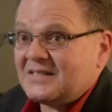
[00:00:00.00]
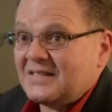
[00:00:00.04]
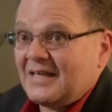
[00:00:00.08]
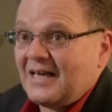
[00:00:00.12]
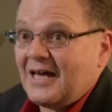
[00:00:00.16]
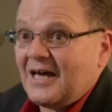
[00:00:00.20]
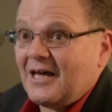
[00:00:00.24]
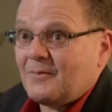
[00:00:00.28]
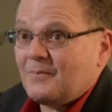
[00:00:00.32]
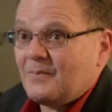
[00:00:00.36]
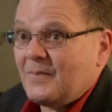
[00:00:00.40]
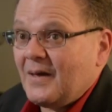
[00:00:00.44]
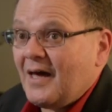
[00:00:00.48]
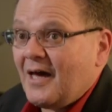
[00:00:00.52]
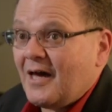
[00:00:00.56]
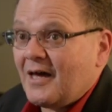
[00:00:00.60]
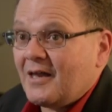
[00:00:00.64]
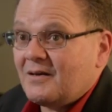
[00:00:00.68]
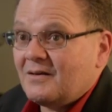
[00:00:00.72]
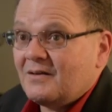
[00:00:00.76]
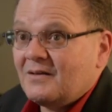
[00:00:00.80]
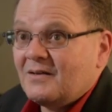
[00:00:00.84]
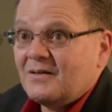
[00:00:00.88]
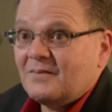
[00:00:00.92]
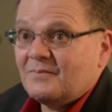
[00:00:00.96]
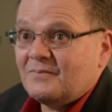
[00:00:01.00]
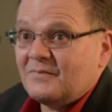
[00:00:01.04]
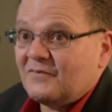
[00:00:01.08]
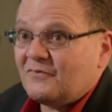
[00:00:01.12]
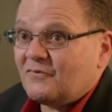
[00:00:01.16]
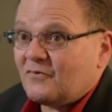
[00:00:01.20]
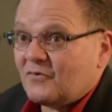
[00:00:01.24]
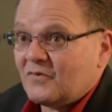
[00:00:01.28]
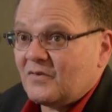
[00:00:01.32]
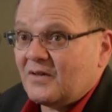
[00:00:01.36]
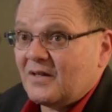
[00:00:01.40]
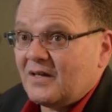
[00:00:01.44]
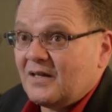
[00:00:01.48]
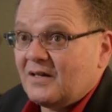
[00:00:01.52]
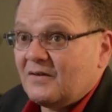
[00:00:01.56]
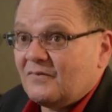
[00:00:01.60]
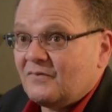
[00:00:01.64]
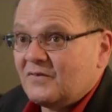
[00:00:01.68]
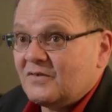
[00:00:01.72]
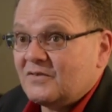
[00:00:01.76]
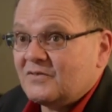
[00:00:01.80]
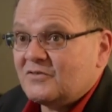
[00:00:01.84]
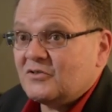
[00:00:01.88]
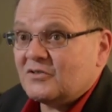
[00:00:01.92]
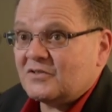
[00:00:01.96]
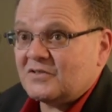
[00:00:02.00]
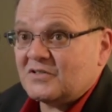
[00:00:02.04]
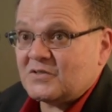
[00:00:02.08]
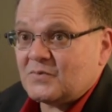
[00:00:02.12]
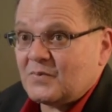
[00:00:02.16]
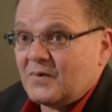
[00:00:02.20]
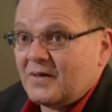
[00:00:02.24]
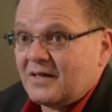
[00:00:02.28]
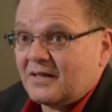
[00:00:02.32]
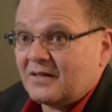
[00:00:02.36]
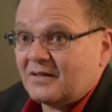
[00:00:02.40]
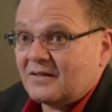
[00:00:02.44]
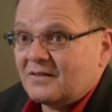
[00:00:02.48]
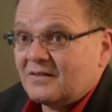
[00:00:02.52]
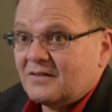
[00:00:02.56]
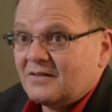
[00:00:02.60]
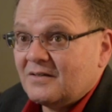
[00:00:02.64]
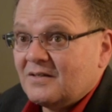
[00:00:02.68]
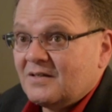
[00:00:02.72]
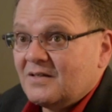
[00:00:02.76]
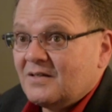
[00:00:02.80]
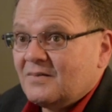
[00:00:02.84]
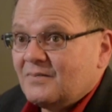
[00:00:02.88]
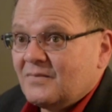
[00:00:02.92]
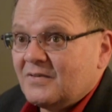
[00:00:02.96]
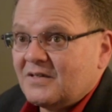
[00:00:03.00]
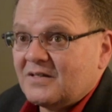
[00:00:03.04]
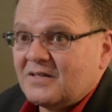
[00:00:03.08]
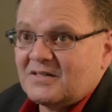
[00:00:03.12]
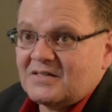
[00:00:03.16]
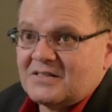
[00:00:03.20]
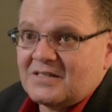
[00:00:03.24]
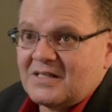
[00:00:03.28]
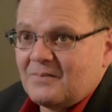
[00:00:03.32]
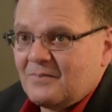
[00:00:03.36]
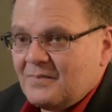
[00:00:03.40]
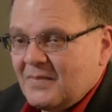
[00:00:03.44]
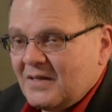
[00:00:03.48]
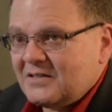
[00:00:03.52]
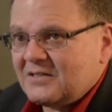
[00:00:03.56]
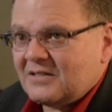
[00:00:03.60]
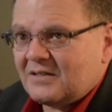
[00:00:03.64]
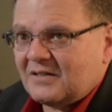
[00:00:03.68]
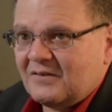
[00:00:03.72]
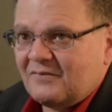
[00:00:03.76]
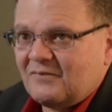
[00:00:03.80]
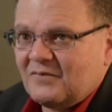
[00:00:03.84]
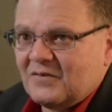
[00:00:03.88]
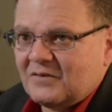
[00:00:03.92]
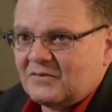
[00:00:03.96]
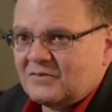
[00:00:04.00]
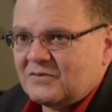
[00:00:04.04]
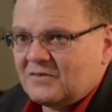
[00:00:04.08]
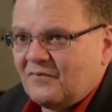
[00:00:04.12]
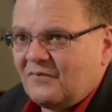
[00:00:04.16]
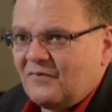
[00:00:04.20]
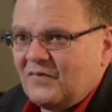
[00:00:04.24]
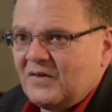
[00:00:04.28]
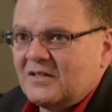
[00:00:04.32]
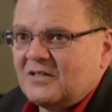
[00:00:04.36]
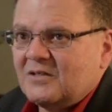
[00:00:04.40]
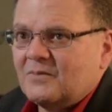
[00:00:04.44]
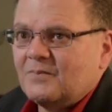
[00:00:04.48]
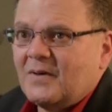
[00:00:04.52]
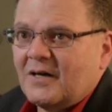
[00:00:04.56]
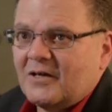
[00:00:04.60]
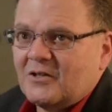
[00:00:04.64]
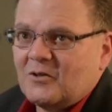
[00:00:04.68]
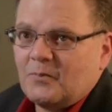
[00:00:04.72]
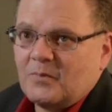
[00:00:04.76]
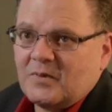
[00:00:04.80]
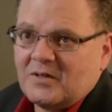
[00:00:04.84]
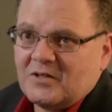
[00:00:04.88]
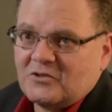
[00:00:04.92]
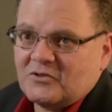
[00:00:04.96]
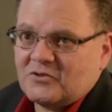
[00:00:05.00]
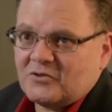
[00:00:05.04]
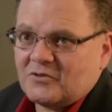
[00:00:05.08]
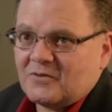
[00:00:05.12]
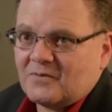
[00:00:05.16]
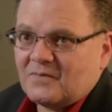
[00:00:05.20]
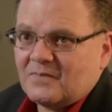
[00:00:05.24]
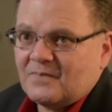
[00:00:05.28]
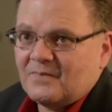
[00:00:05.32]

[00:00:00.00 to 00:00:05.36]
the at-bat before they even took a swing, because they mentally felt defeated by the pitcher.